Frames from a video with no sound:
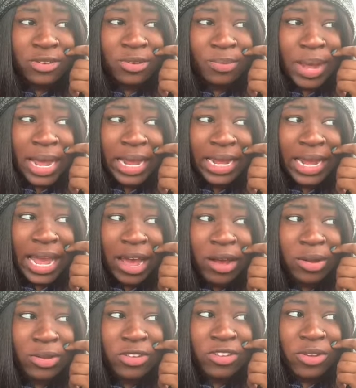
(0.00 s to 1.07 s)
my
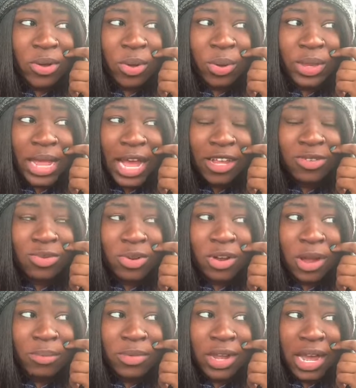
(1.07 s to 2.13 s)
account. So that's where
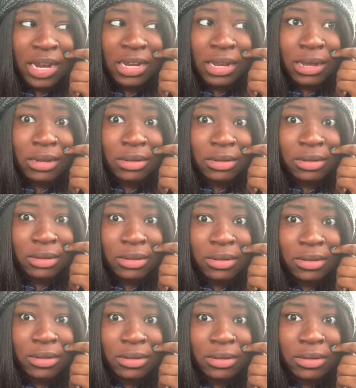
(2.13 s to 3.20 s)
I'm kind of like,
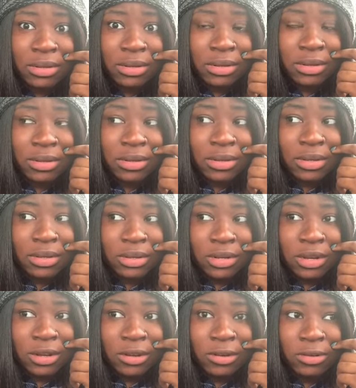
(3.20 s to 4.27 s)
you
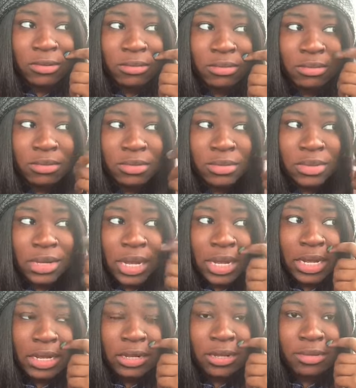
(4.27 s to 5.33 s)
know,
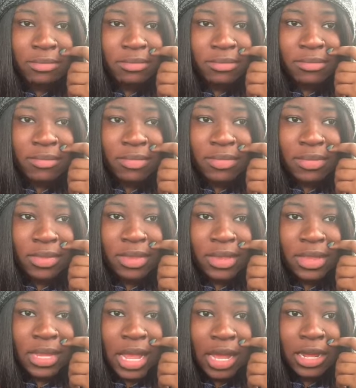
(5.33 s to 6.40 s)
like
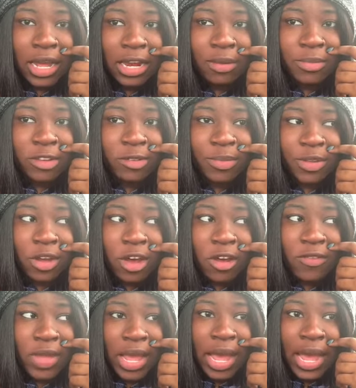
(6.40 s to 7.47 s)
that kind of pisses me
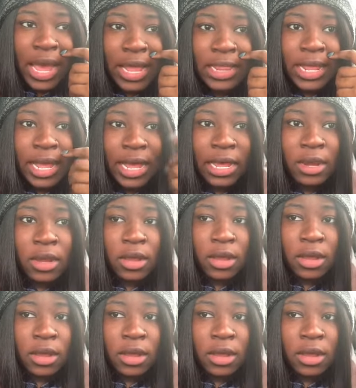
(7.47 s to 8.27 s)
off. And then